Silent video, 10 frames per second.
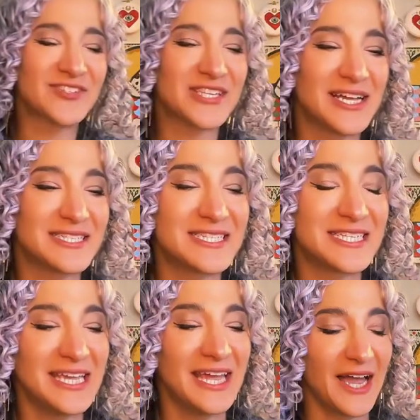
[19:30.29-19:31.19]
I just
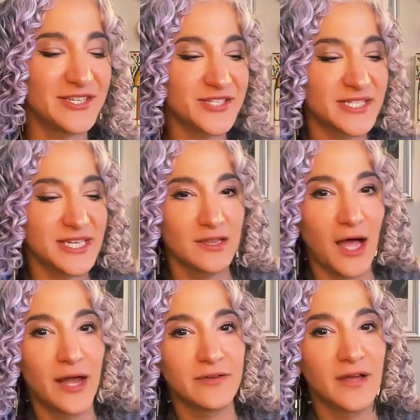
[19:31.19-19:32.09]
see a
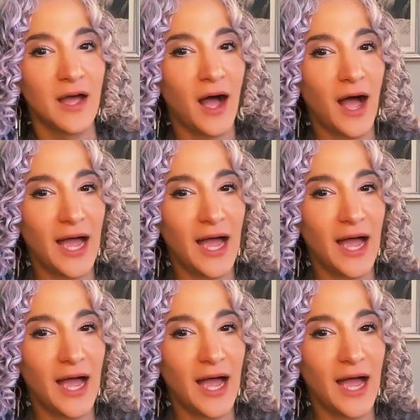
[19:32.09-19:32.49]
lot of